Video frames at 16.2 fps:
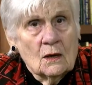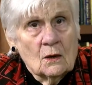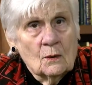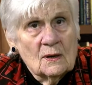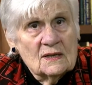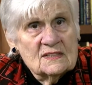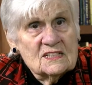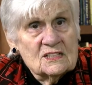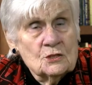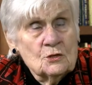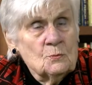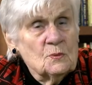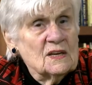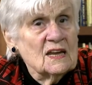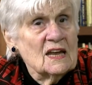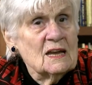Well, it soon
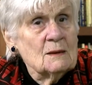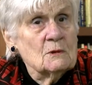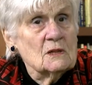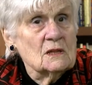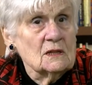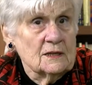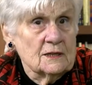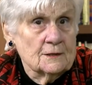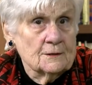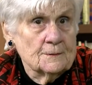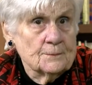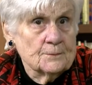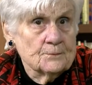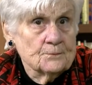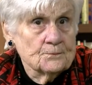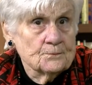became clear
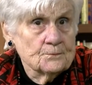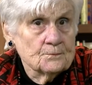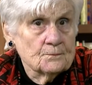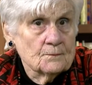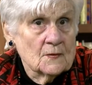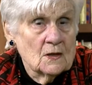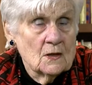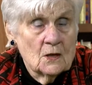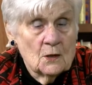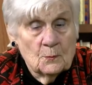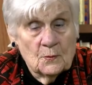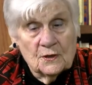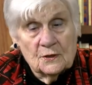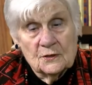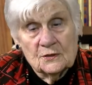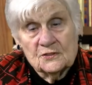
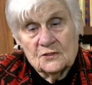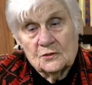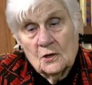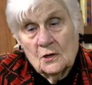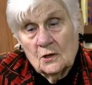because